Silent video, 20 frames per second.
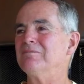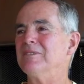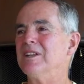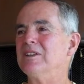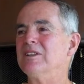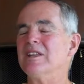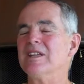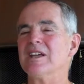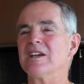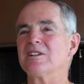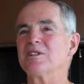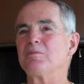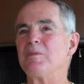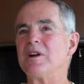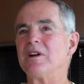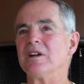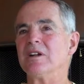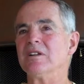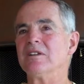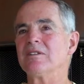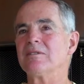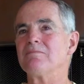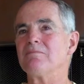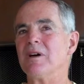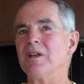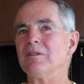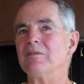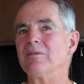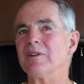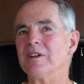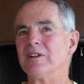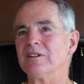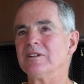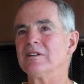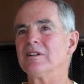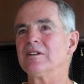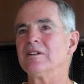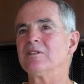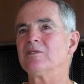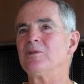Did the experience, but we only
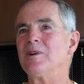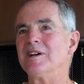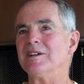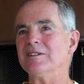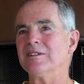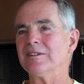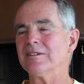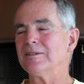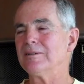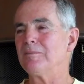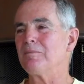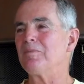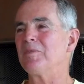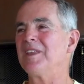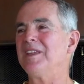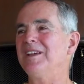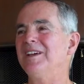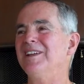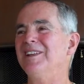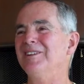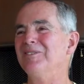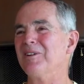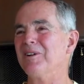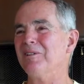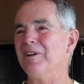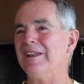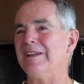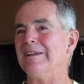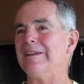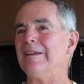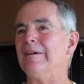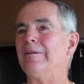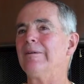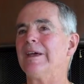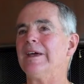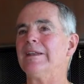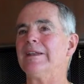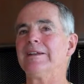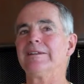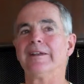did it twice. And we went,
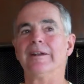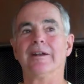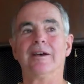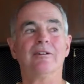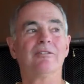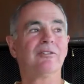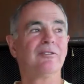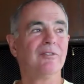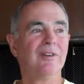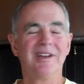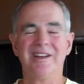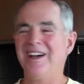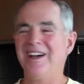okay, that's enough.